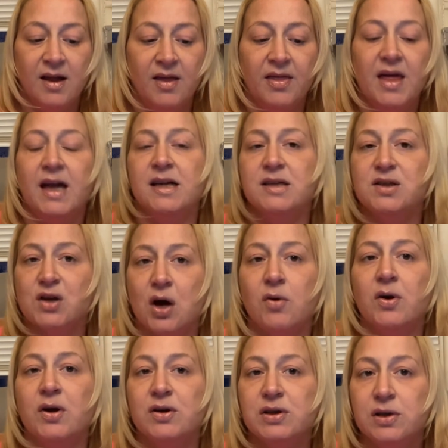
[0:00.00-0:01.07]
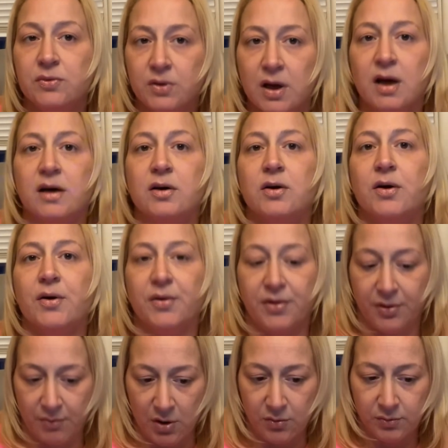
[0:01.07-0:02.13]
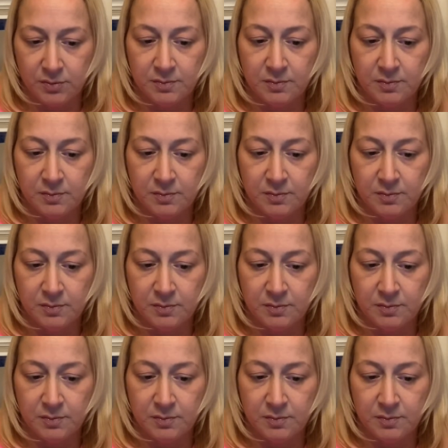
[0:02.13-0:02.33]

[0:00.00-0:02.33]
that he's going to cut her throat.